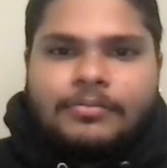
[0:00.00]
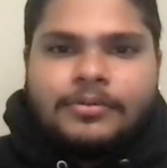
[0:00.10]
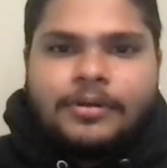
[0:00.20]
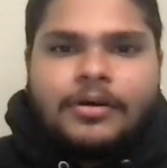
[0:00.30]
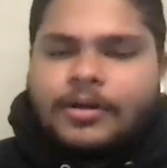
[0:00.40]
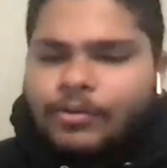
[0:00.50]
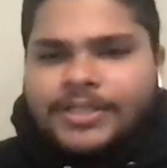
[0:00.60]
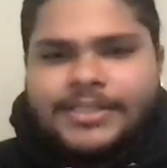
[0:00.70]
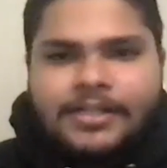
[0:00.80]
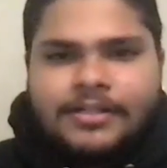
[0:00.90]
uh, Cody
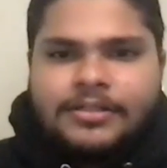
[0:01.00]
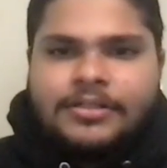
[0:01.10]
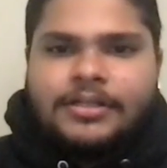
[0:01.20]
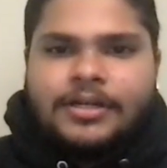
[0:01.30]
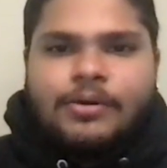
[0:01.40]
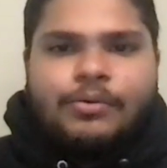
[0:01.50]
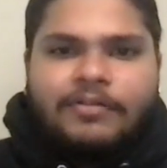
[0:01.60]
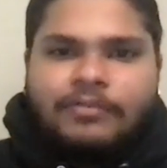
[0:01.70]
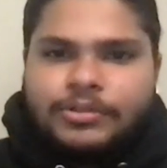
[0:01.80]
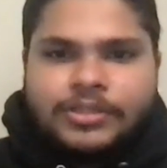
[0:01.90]
Zeller. So
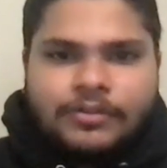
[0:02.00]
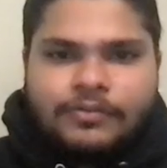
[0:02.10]
whoever was on the